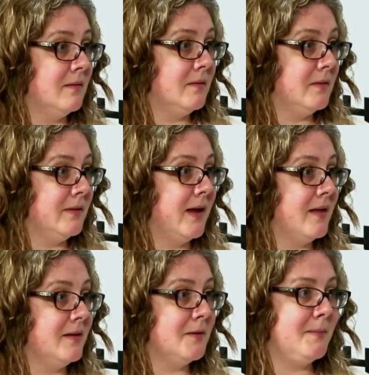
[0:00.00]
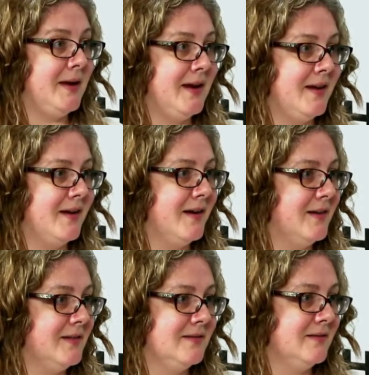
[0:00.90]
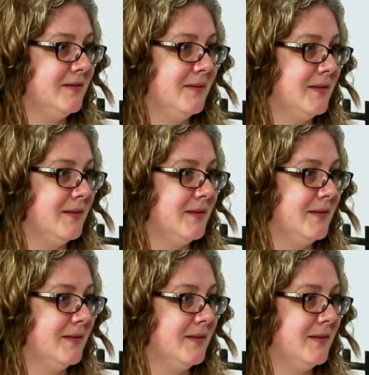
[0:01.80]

Yeah. yeah. Right? Yeah, little media.